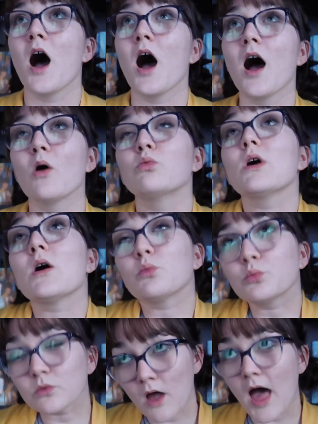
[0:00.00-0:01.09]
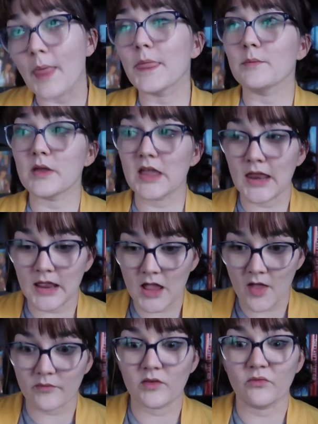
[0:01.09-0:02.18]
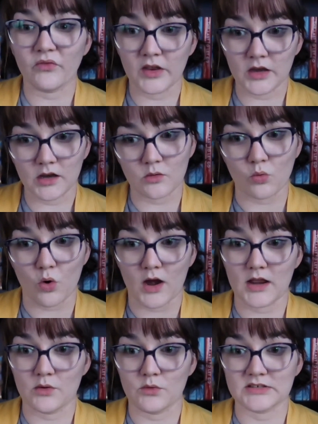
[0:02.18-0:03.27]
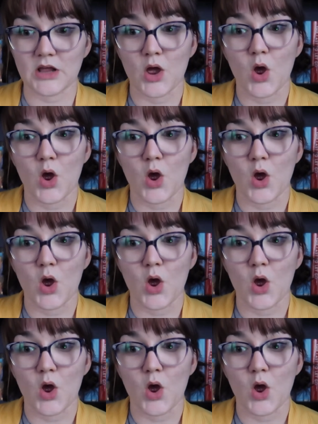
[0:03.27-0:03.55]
well, at the beginning of Infinity War, he was